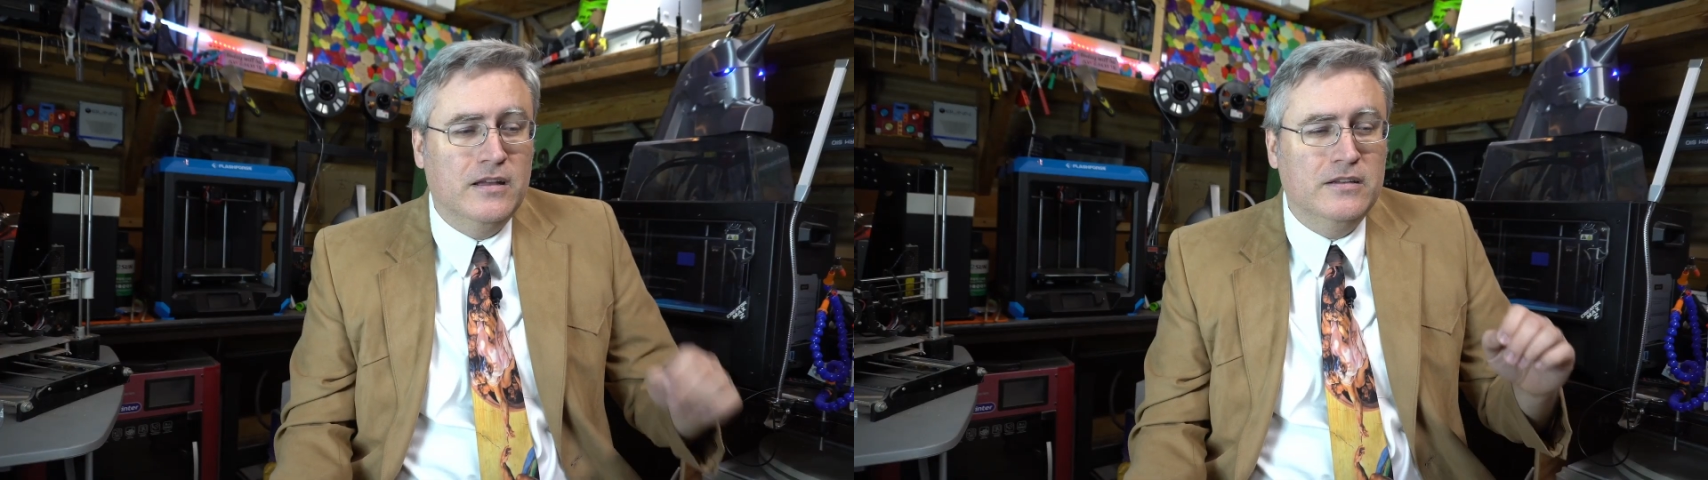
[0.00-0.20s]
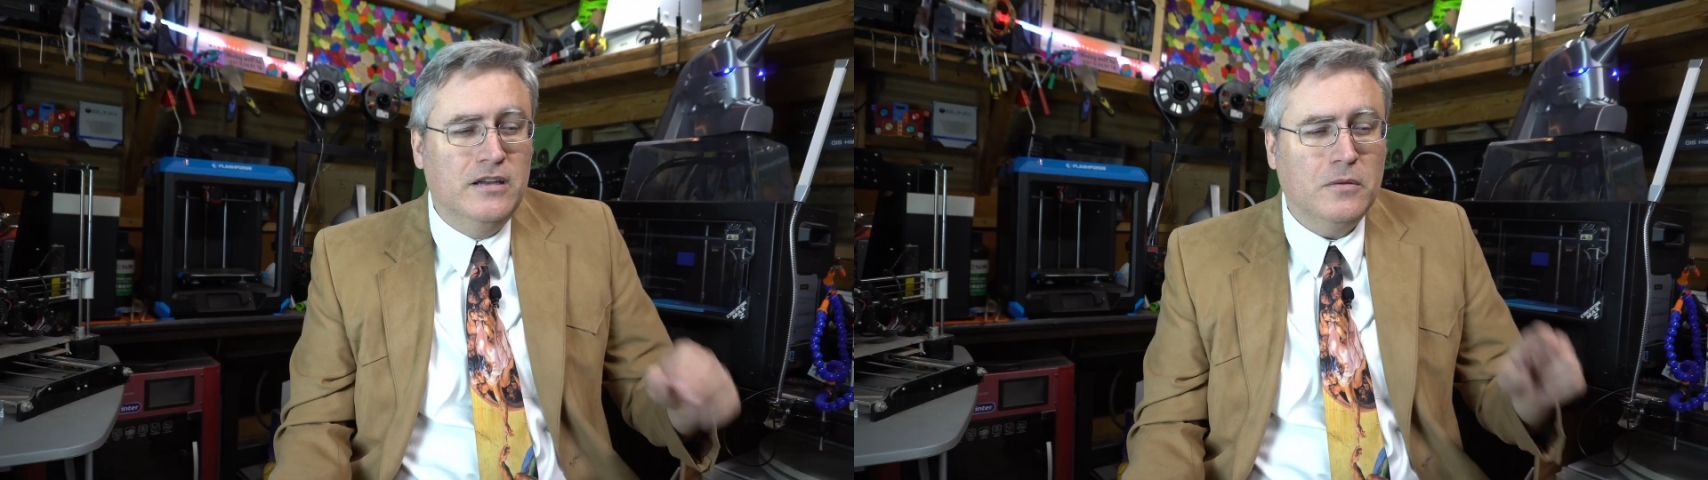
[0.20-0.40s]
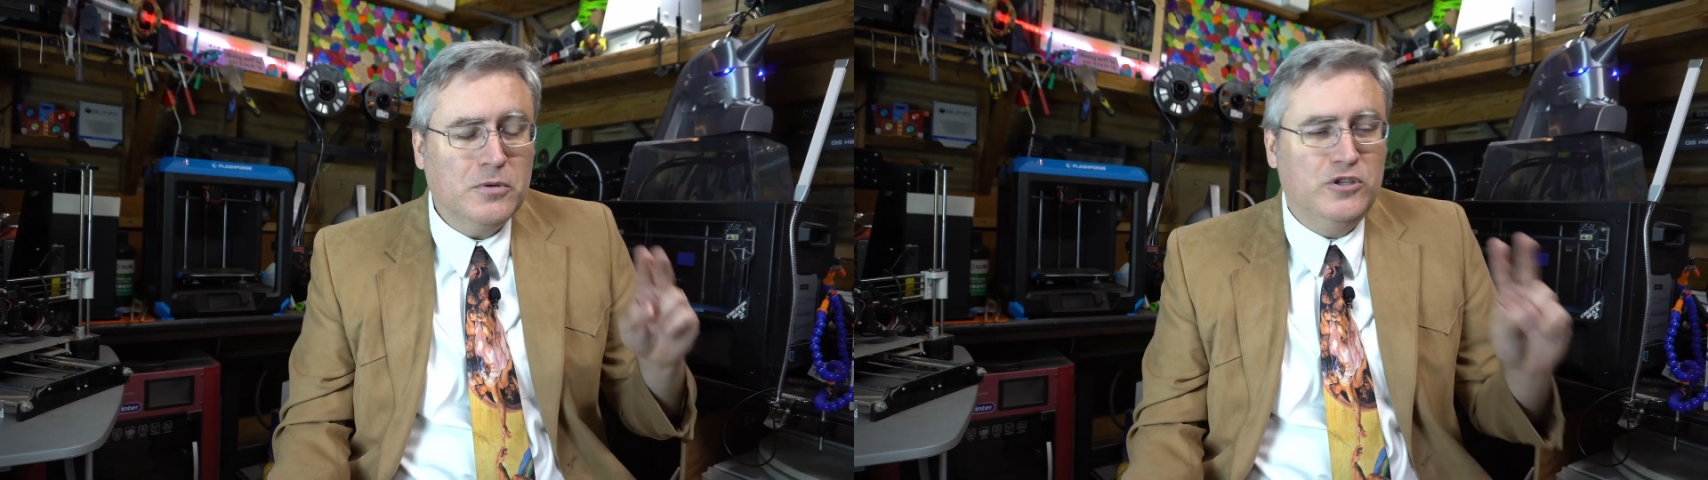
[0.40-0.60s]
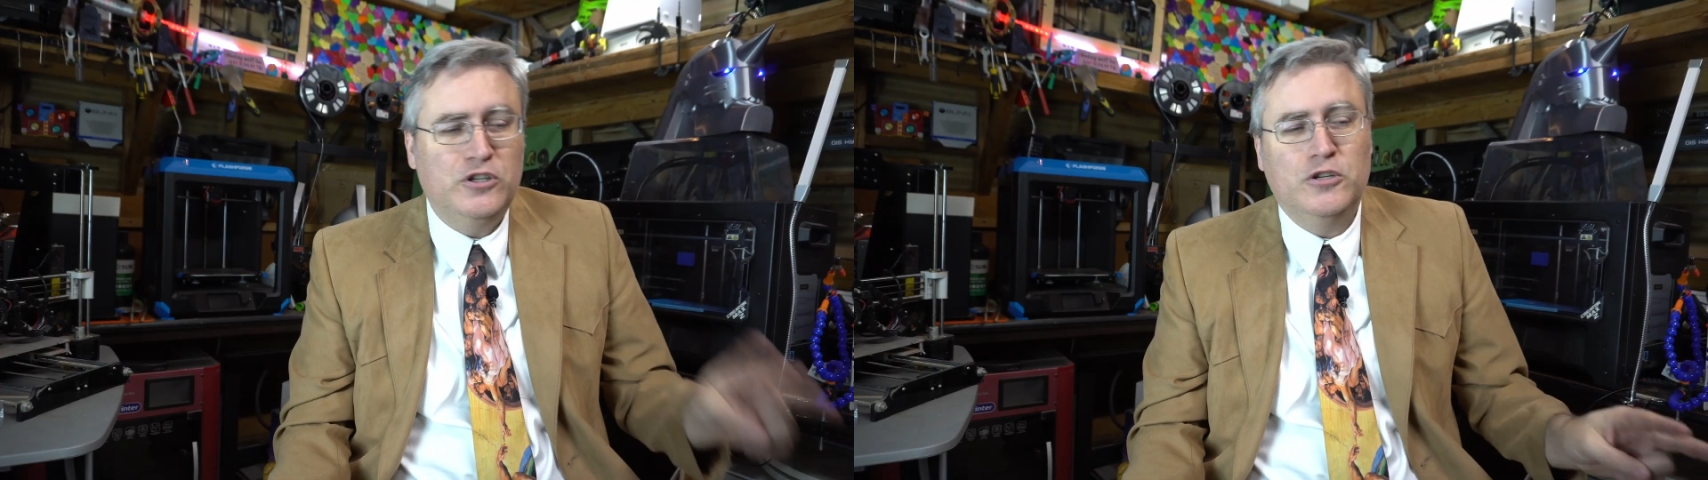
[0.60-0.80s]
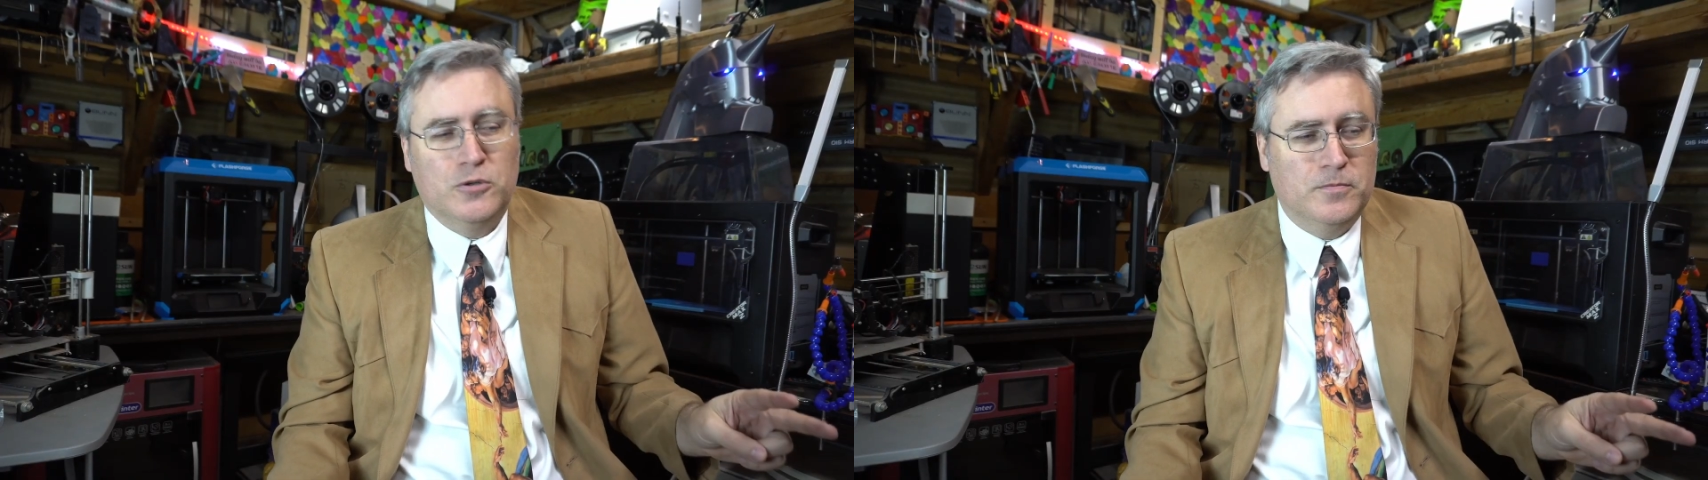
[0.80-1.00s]
Number
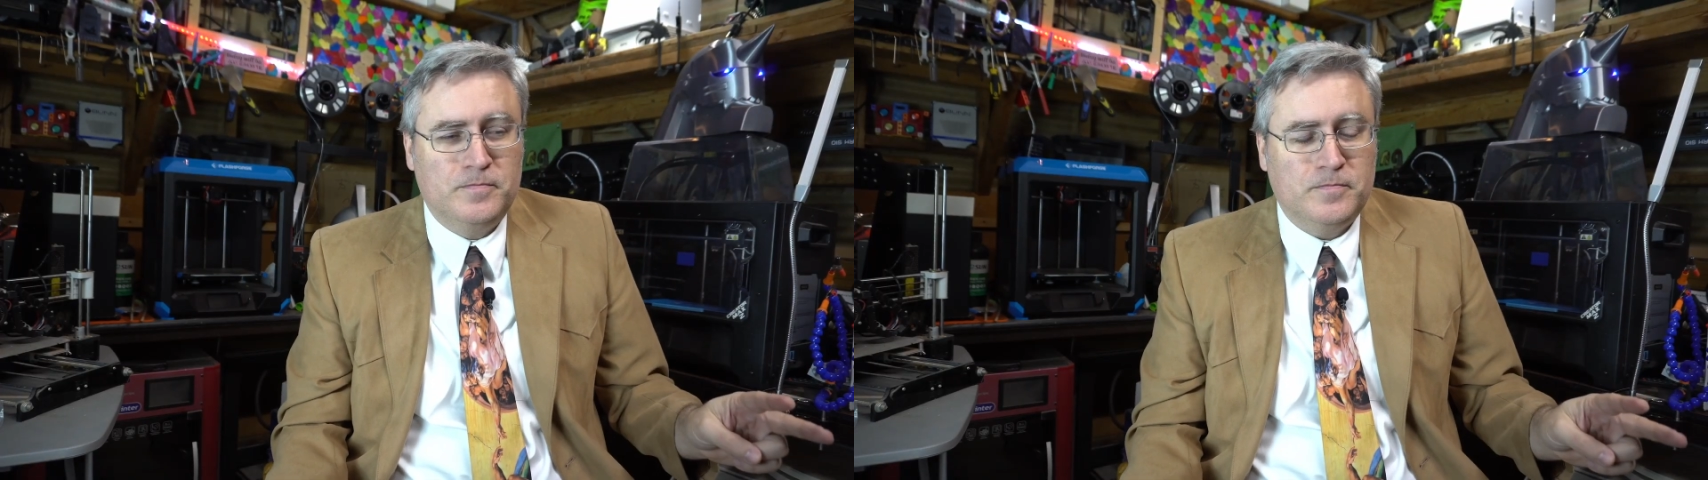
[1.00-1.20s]
two,